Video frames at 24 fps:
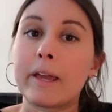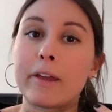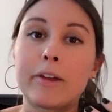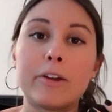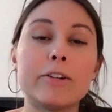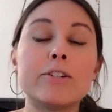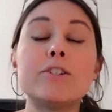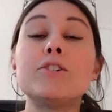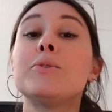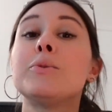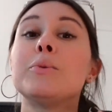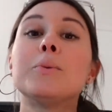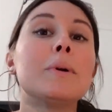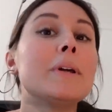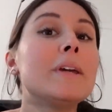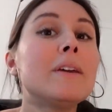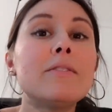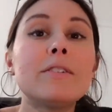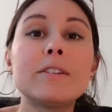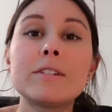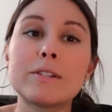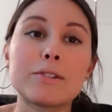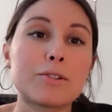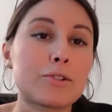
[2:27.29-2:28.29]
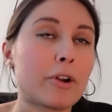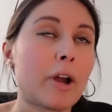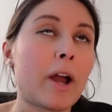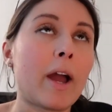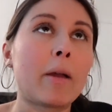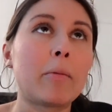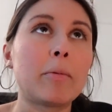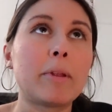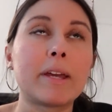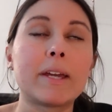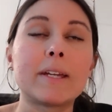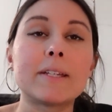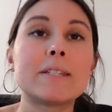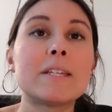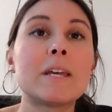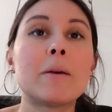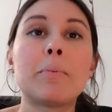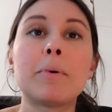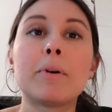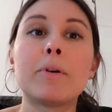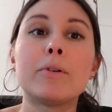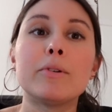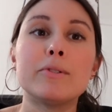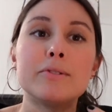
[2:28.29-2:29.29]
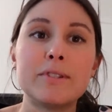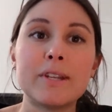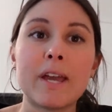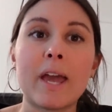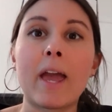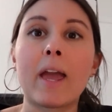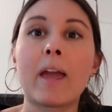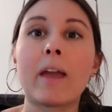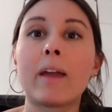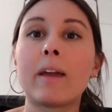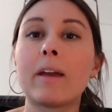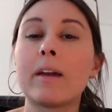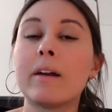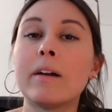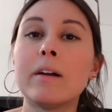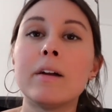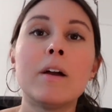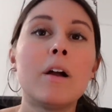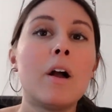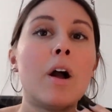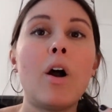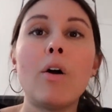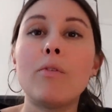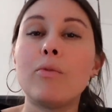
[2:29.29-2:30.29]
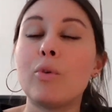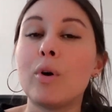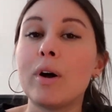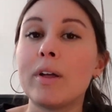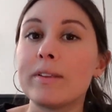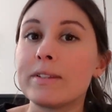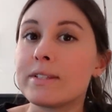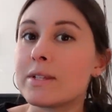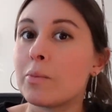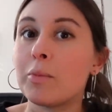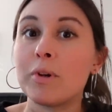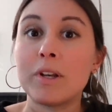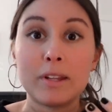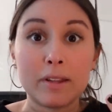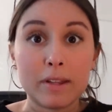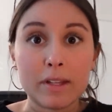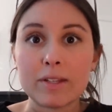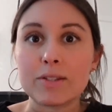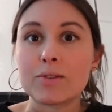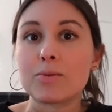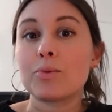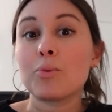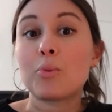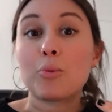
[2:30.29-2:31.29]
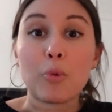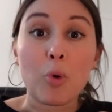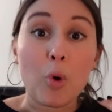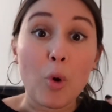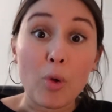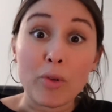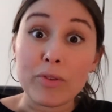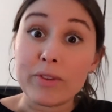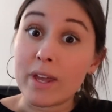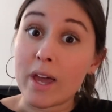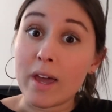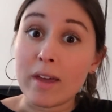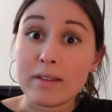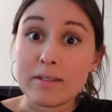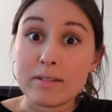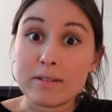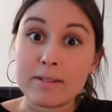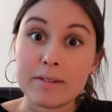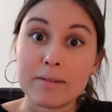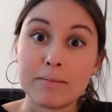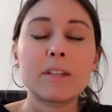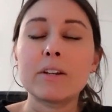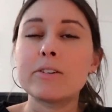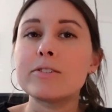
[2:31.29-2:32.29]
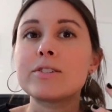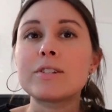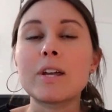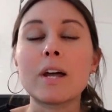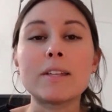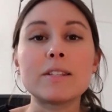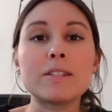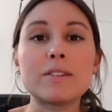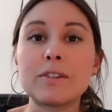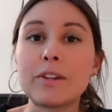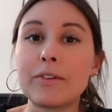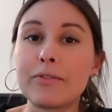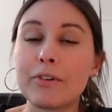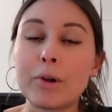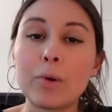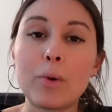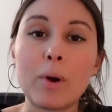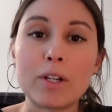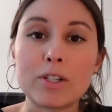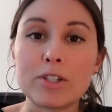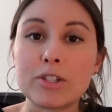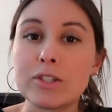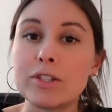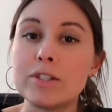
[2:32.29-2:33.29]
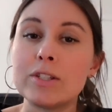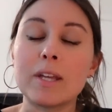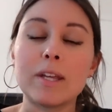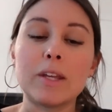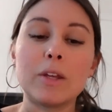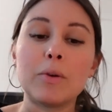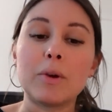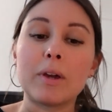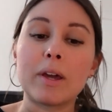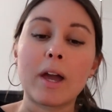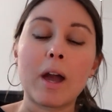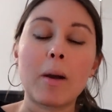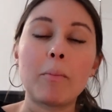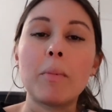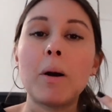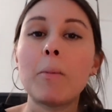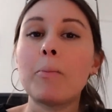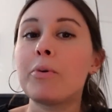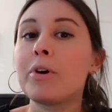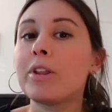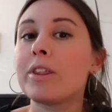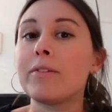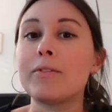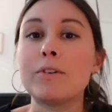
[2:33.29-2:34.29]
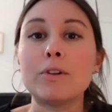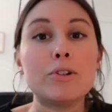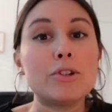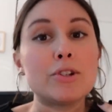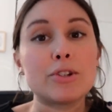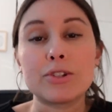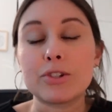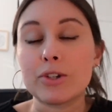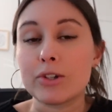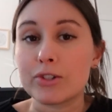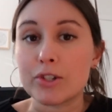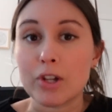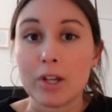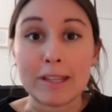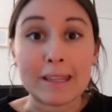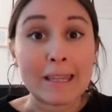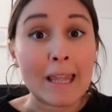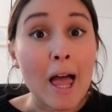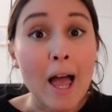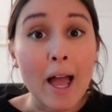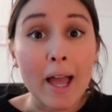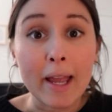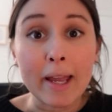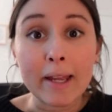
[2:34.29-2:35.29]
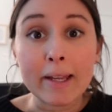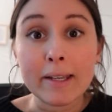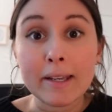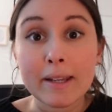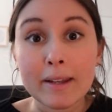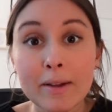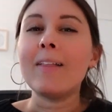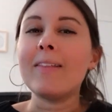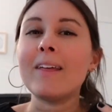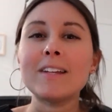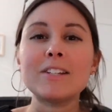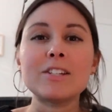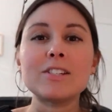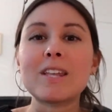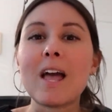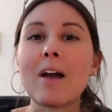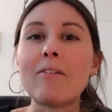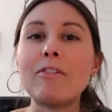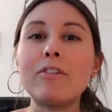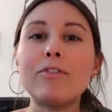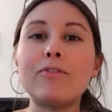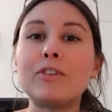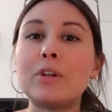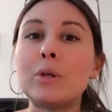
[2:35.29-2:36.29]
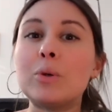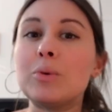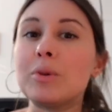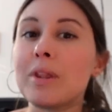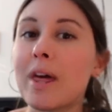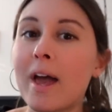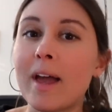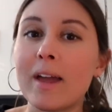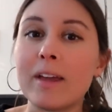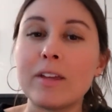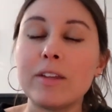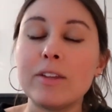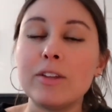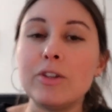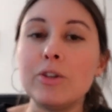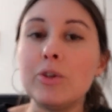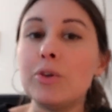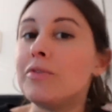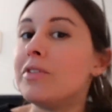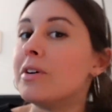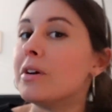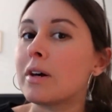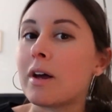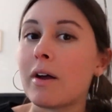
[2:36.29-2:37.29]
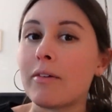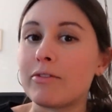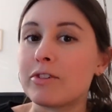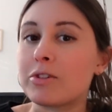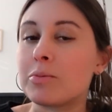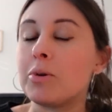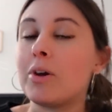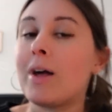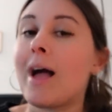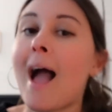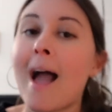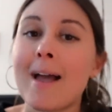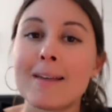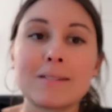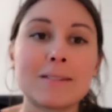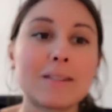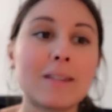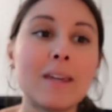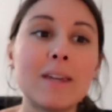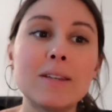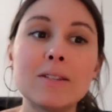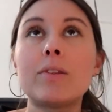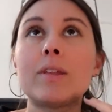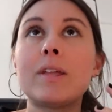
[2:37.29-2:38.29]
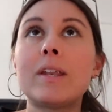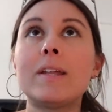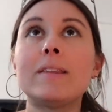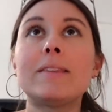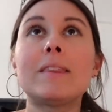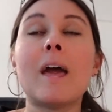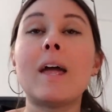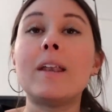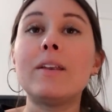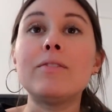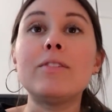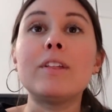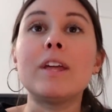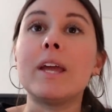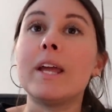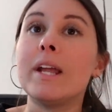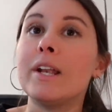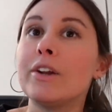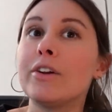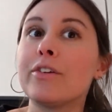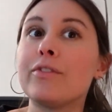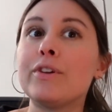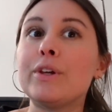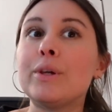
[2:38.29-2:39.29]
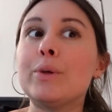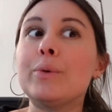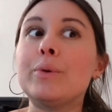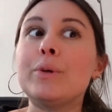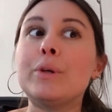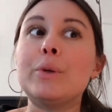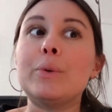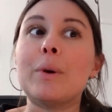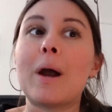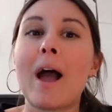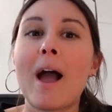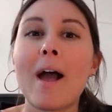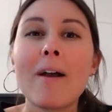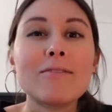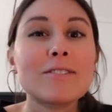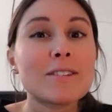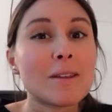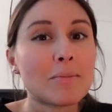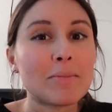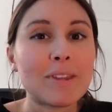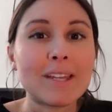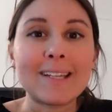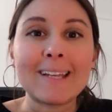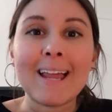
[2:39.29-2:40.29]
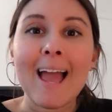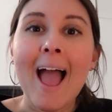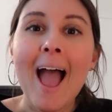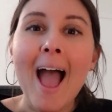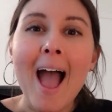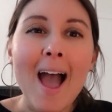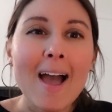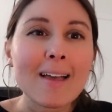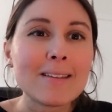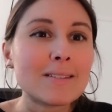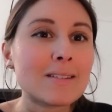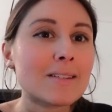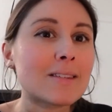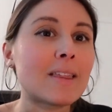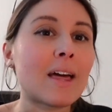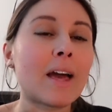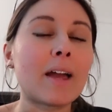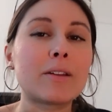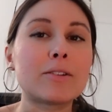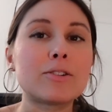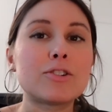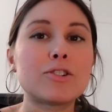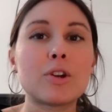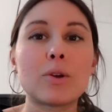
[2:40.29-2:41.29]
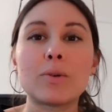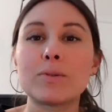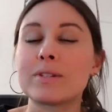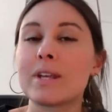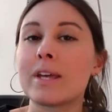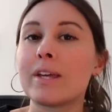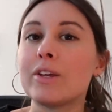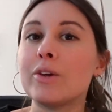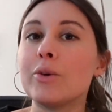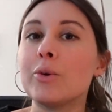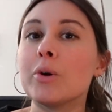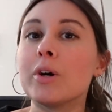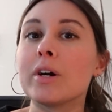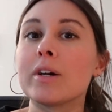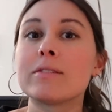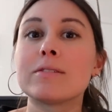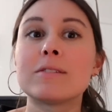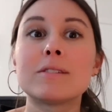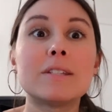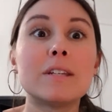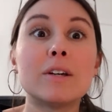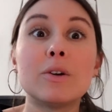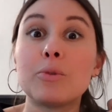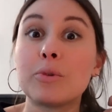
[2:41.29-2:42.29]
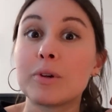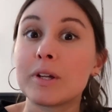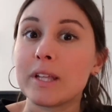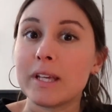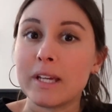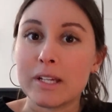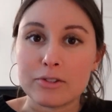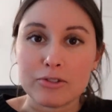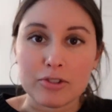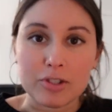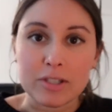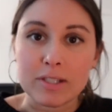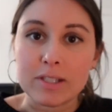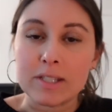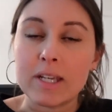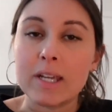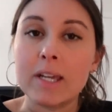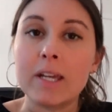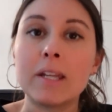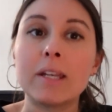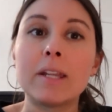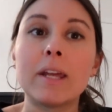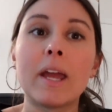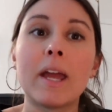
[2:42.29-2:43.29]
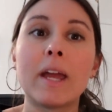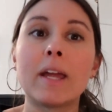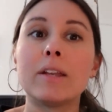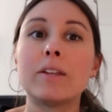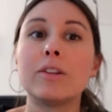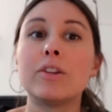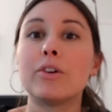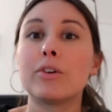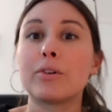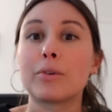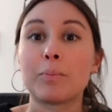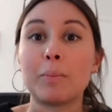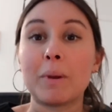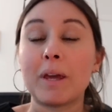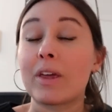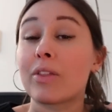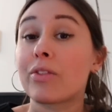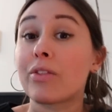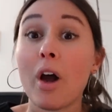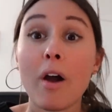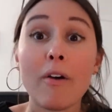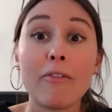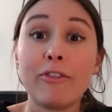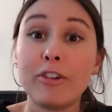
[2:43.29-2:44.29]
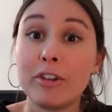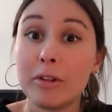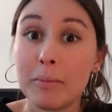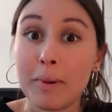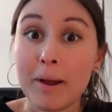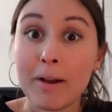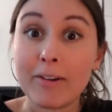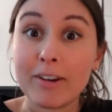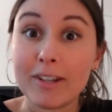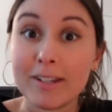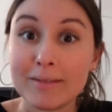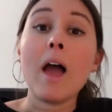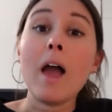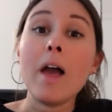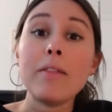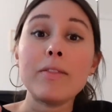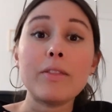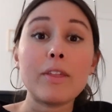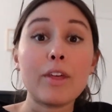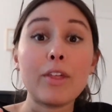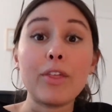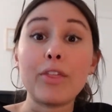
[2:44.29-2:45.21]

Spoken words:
Could you even describe a typical day of what someone in this role does? There's tons of different questions that you can come up with if you just search online, and just have a few that you feel comfortable asking, so that at the end of the interview you have something to ask that shows that you are still really interested and you're being thoughtful about it. And the